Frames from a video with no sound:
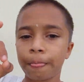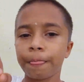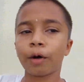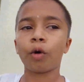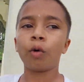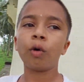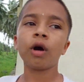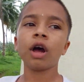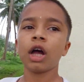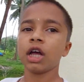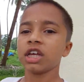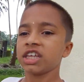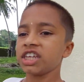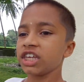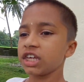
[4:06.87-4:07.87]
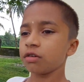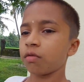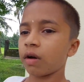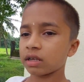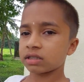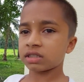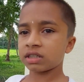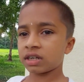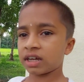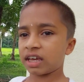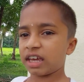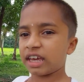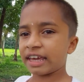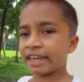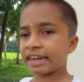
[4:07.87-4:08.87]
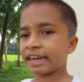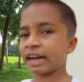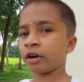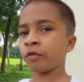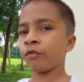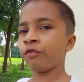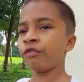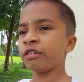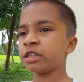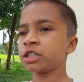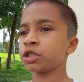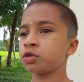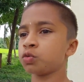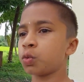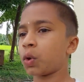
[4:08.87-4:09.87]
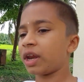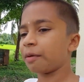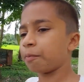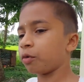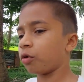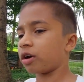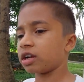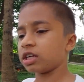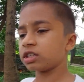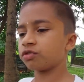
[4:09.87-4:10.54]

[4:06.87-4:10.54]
No, he was in an area which is very poor.